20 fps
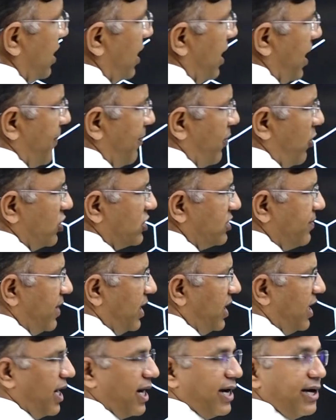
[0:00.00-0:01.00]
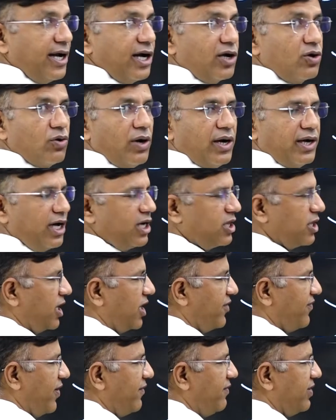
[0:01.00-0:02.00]
approximately 100 to
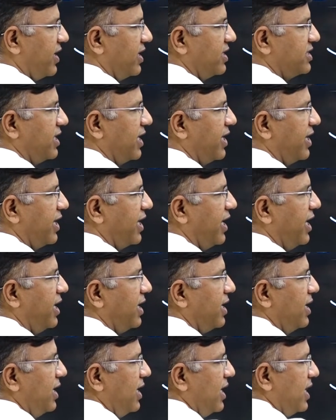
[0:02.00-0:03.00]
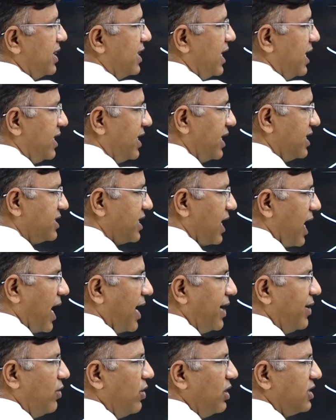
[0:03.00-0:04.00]
135 degrees centigrade, then there is a
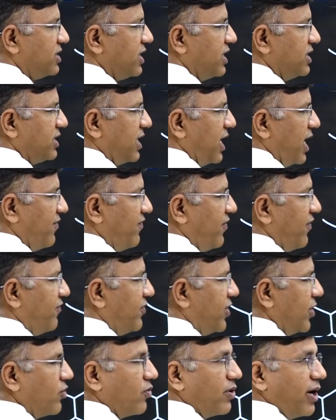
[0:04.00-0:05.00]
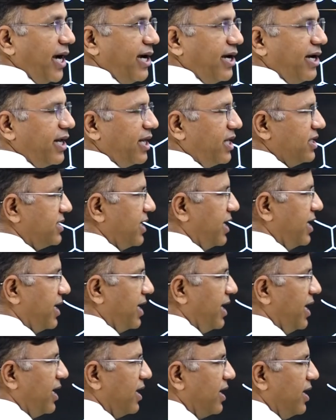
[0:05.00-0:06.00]
hydrolysis at 50 to 90 degrees
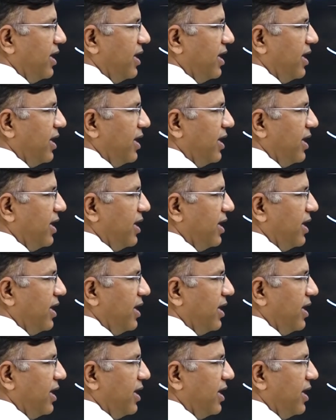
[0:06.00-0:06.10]
centigrade,